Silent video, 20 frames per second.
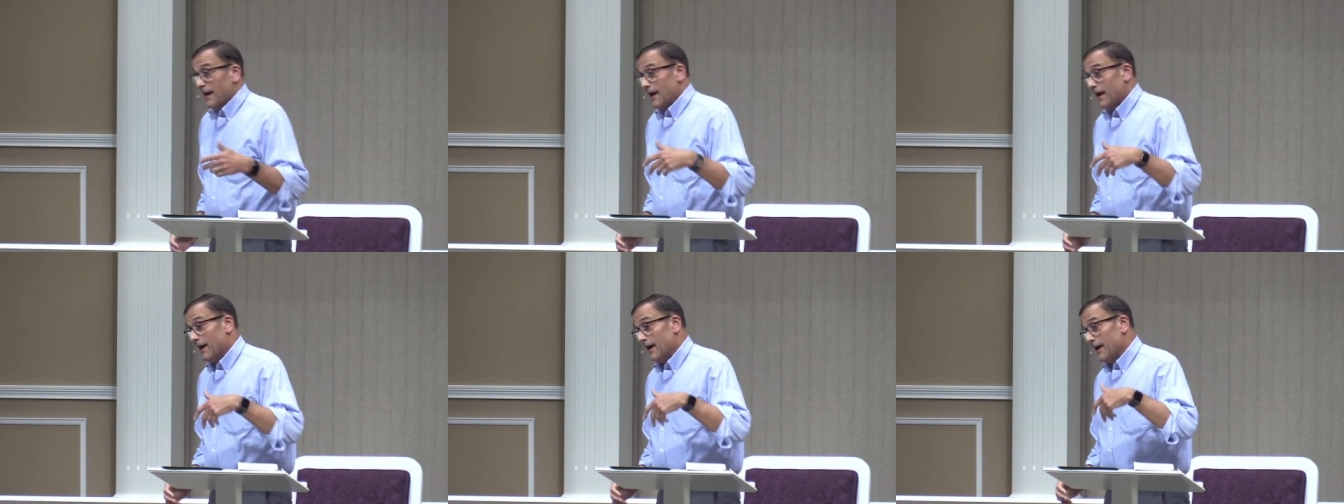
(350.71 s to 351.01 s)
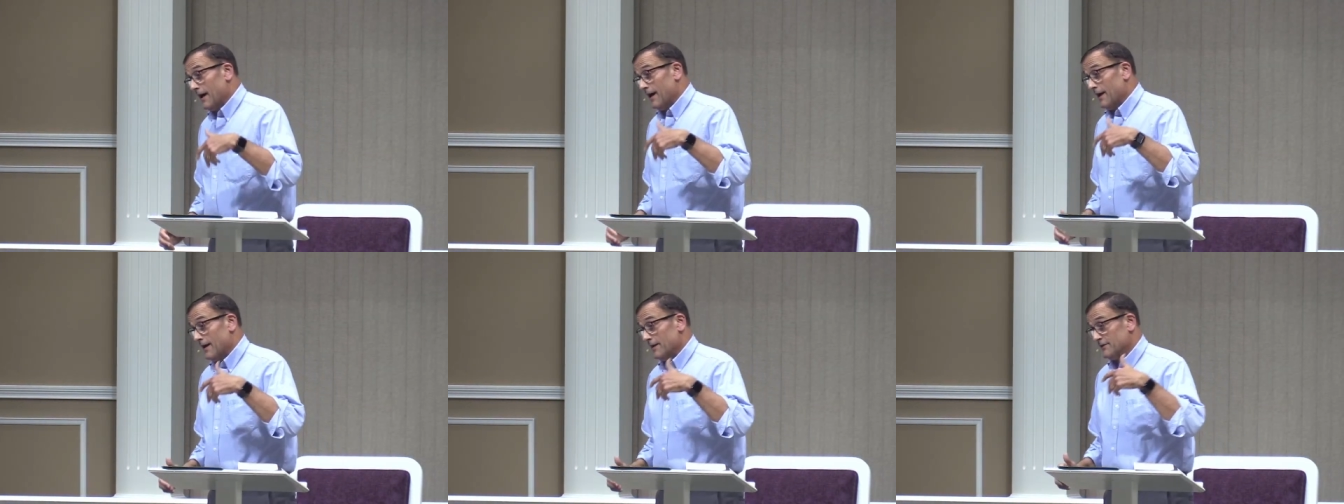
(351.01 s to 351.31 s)

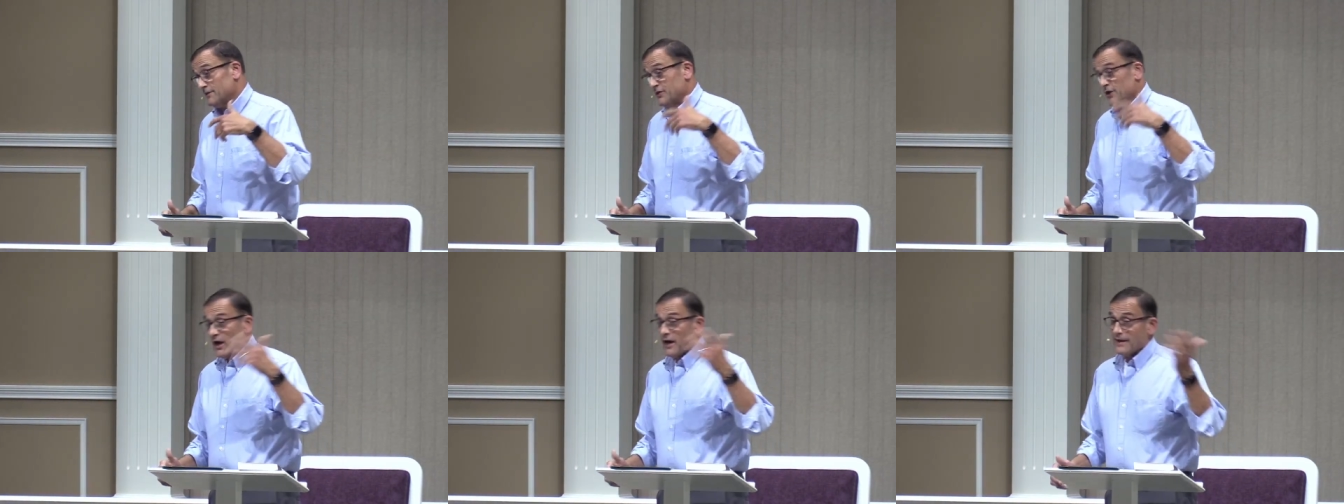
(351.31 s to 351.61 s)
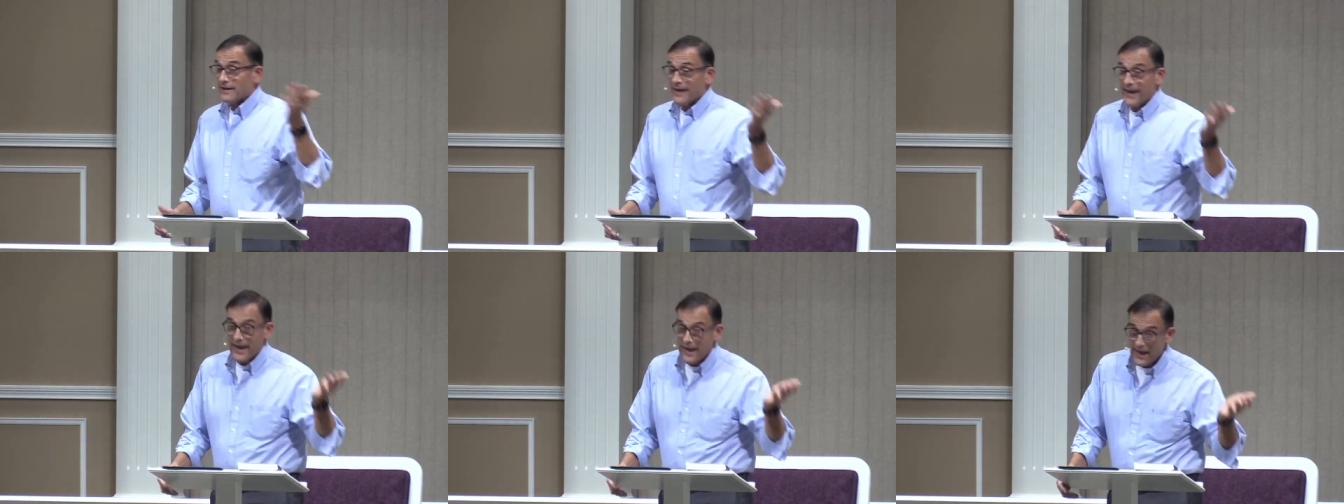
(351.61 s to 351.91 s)

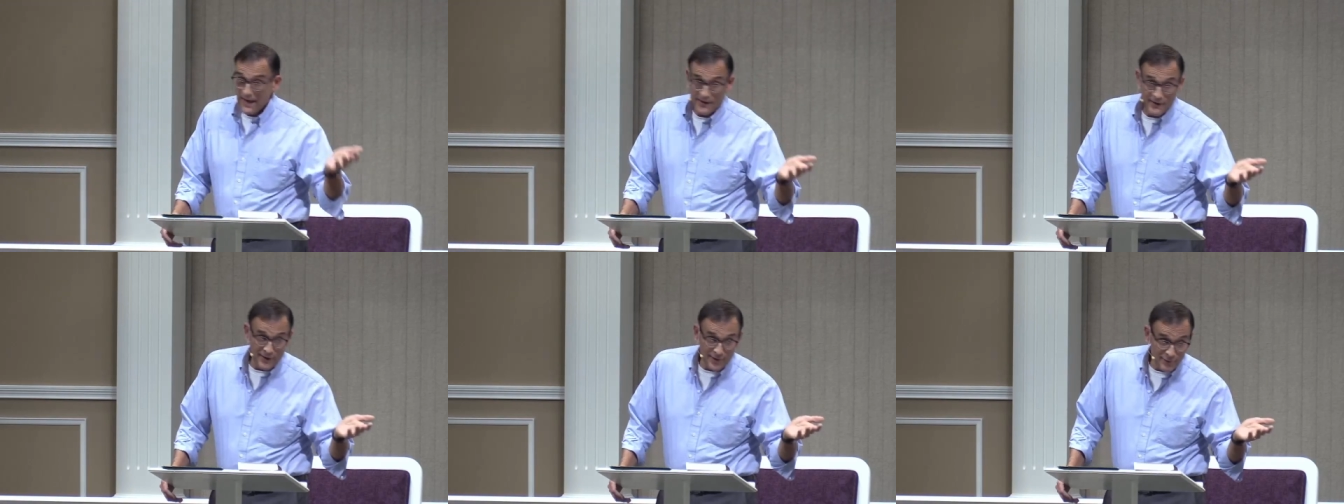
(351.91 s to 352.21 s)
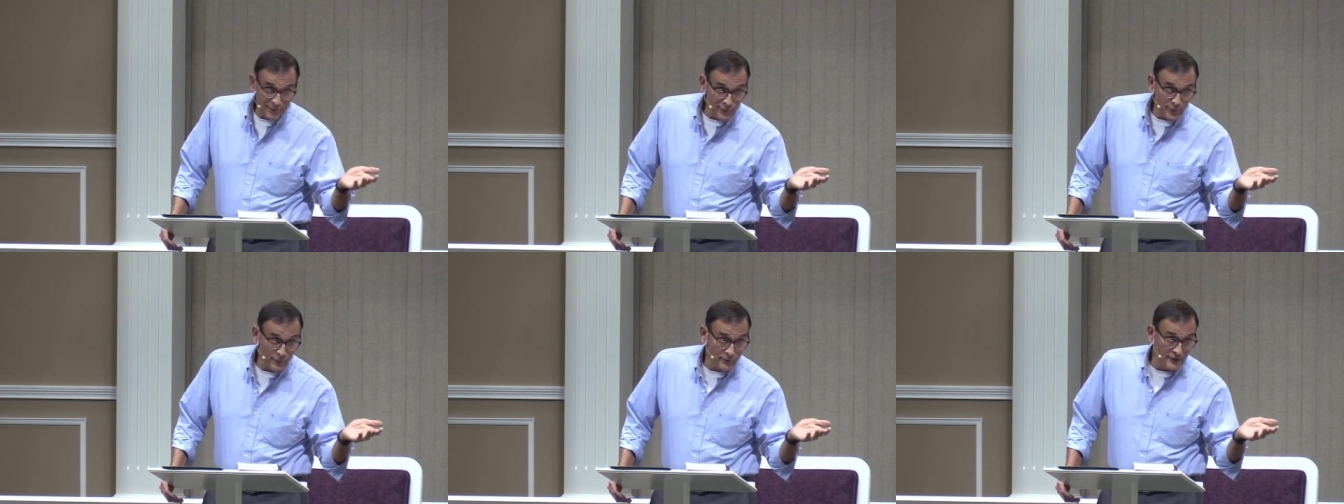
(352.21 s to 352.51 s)
John
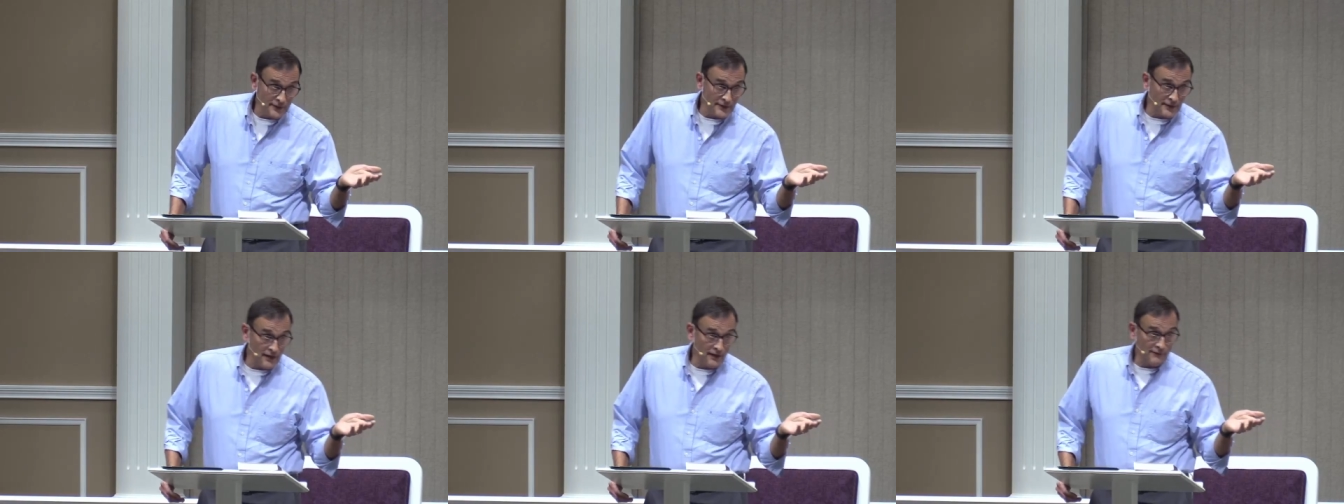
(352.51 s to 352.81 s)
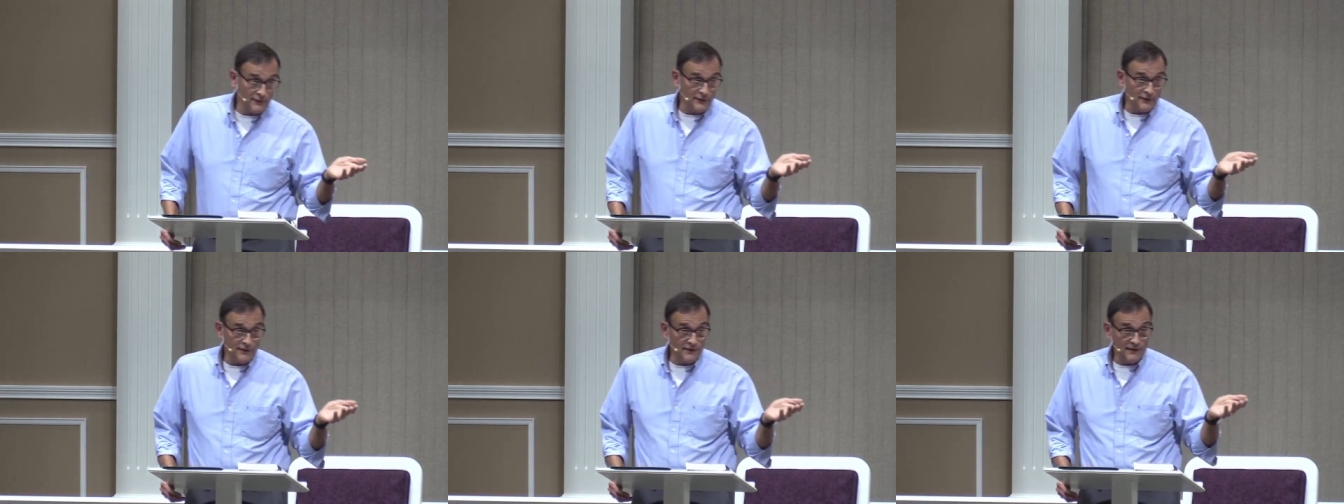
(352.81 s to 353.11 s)
Hanna for
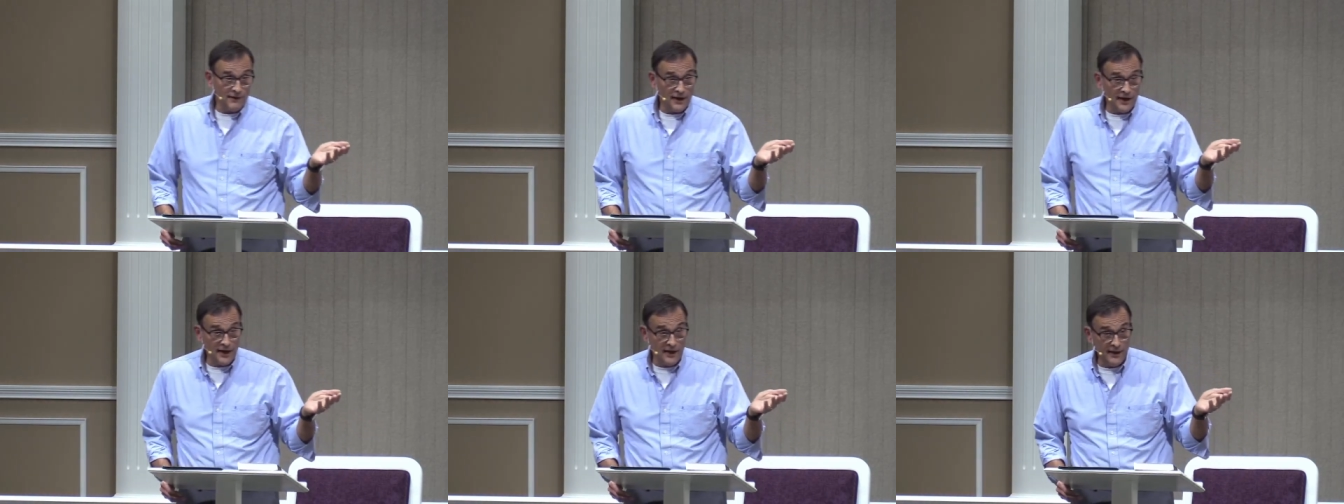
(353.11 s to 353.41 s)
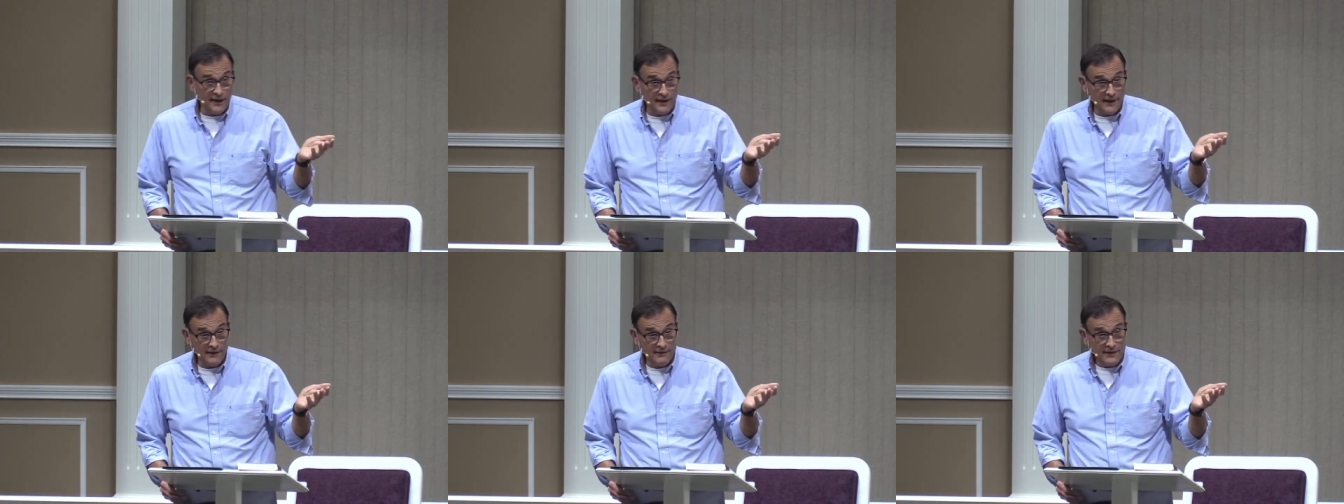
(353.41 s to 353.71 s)

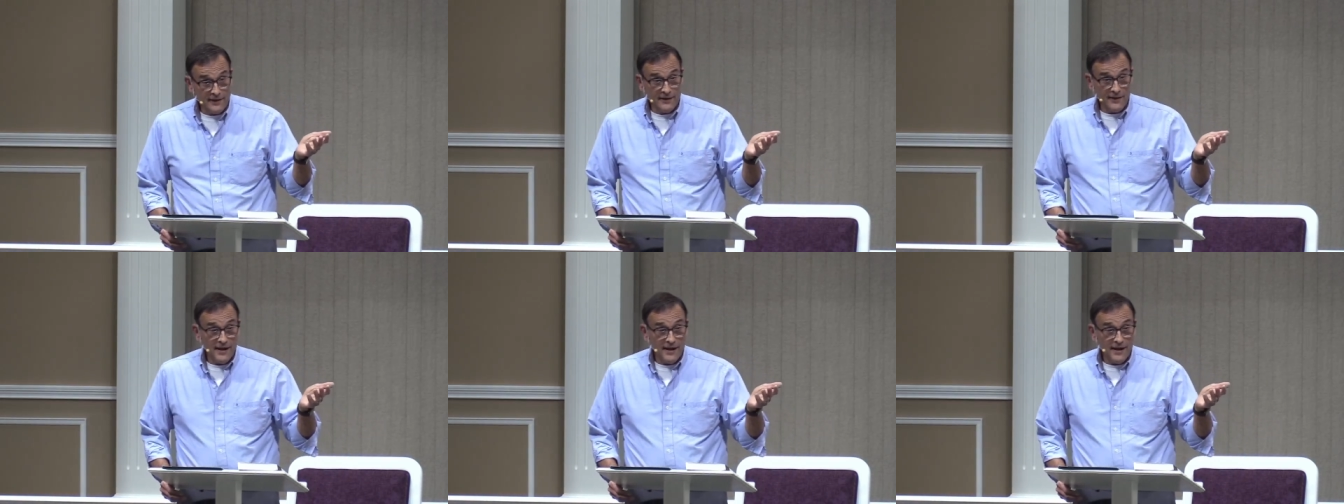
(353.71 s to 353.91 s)
another,